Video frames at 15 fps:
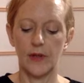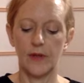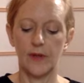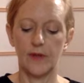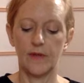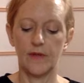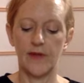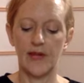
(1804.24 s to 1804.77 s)

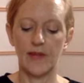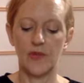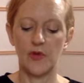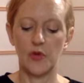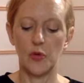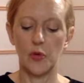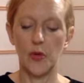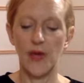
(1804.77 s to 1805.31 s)
Develop
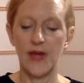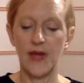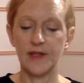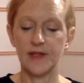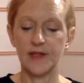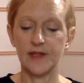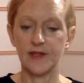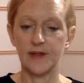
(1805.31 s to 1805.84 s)
your
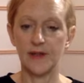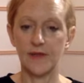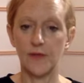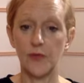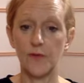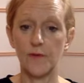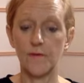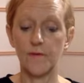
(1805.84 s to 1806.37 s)
awareness of
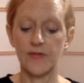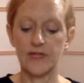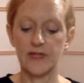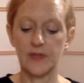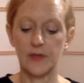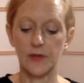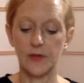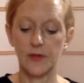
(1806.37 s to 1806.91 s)
all the
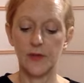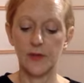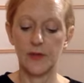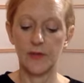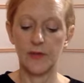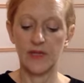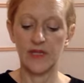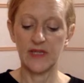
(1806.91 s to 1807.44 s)
physical
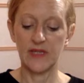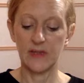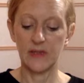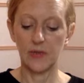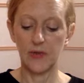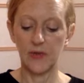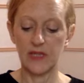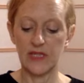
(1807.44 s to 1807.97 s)
meeting
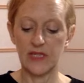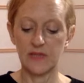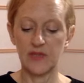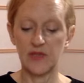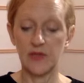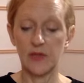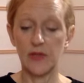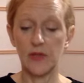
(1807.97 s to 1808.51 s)
points
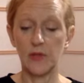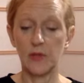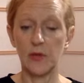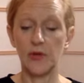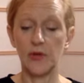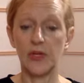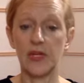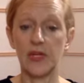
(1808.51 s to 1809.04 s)
between your
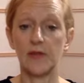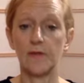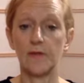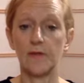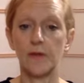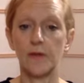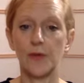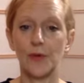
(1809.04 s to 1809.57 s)
body and the
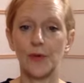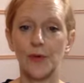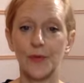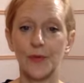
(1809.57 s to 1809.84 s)
floor.